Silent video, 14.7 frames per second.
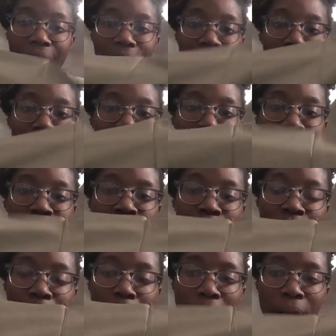I
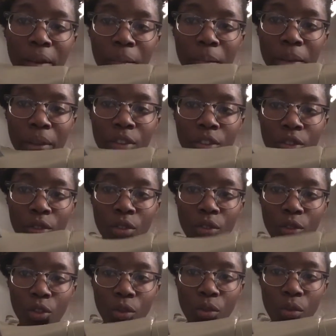attached pattern piece
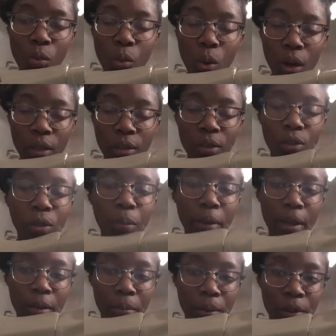1 to pattern